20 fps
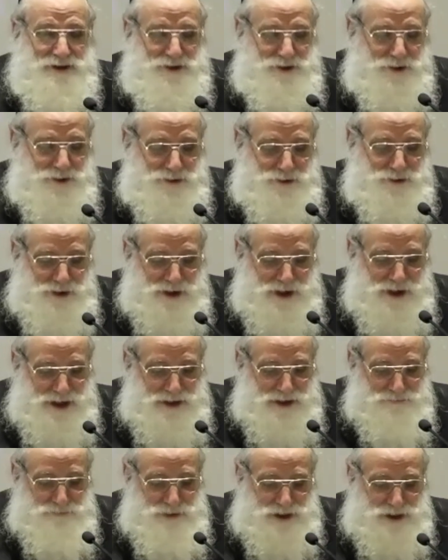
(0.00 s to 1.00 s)
Dr.
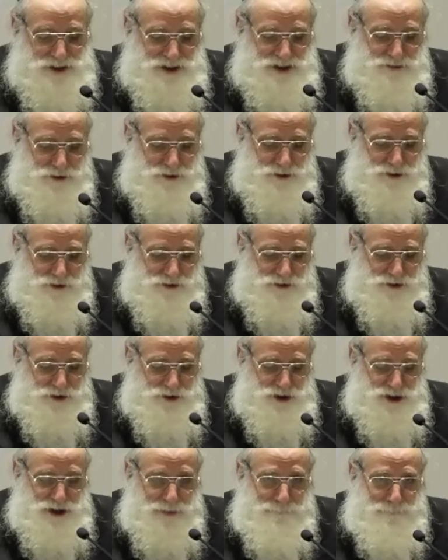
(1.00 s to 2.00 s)
Massimo
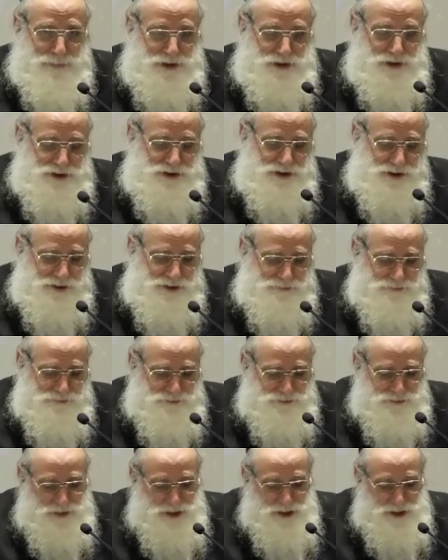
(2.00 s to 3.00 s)
Giuseppetti,
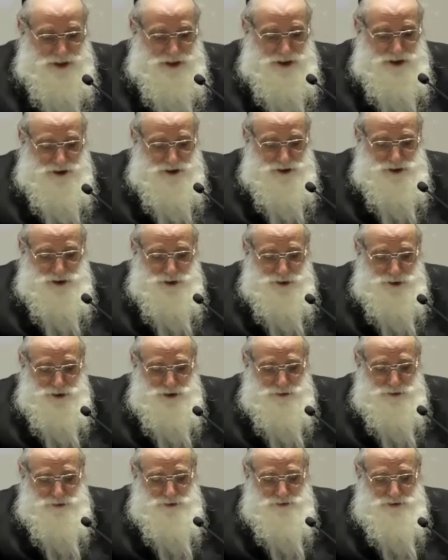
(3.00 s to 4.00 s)
Associate
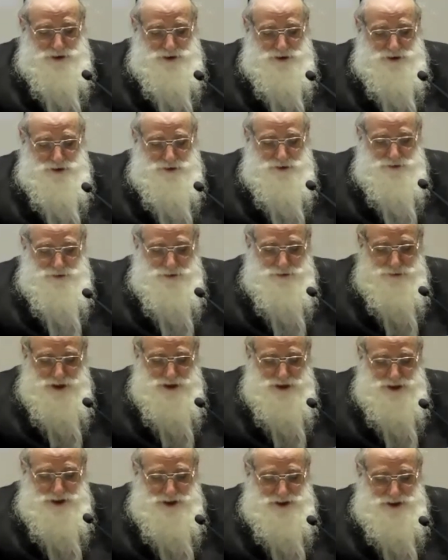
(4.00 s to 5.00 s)
Professor of
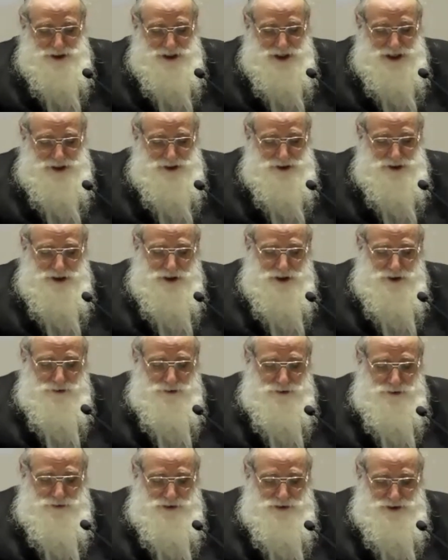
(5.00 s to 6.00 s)
Humanities at
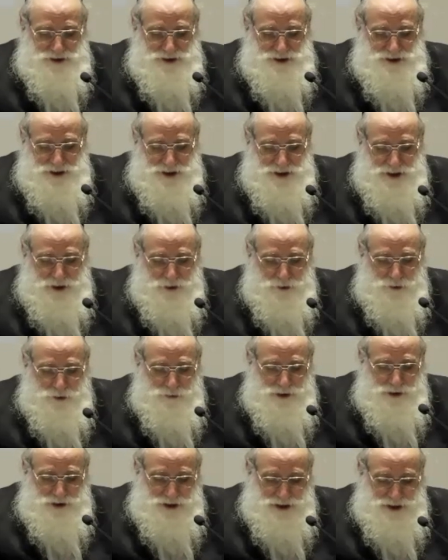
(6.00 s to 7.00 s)
Università Roma
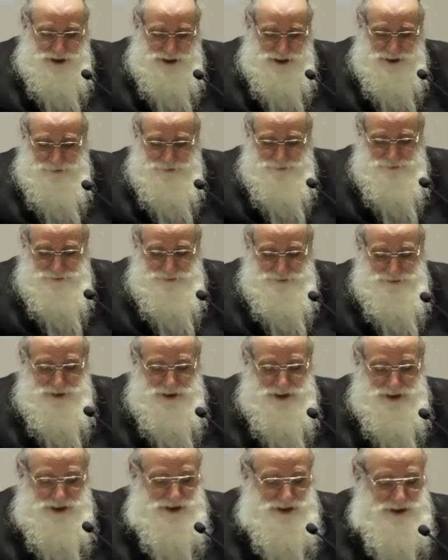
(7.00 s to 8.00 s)
III,
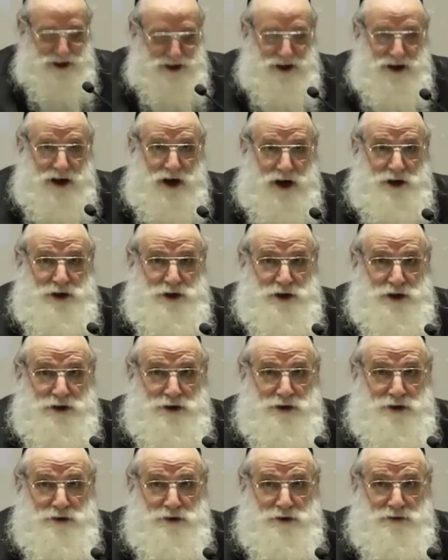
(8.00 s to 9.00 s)
a young
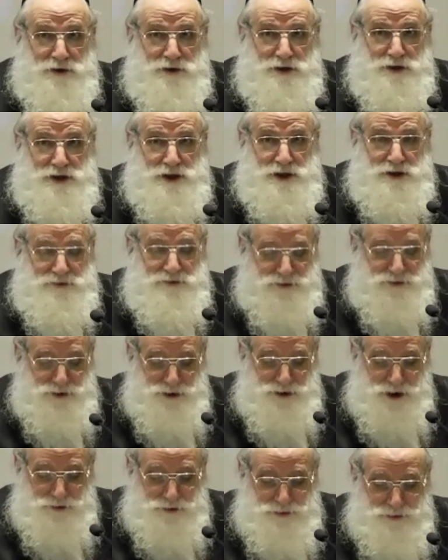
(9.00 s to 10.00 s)
university for
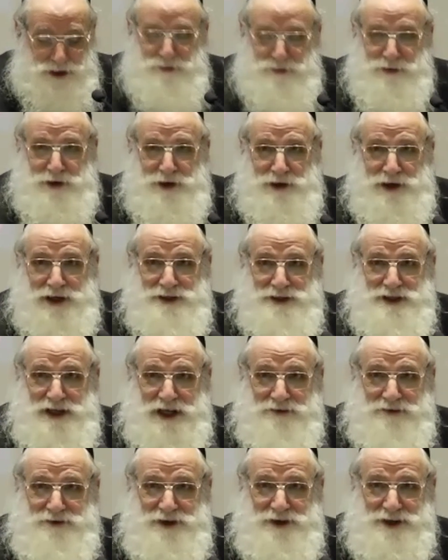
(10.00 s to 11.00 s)
young people, as it
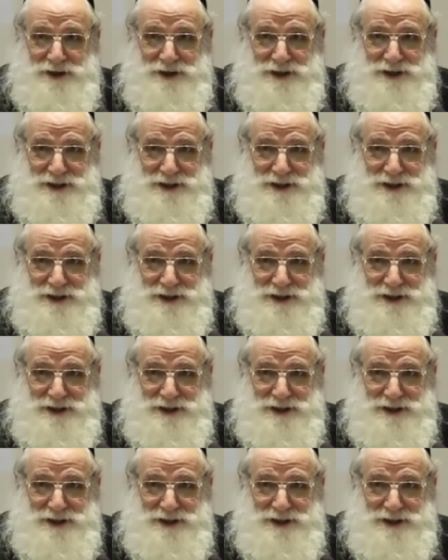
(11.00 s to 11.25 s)
advertises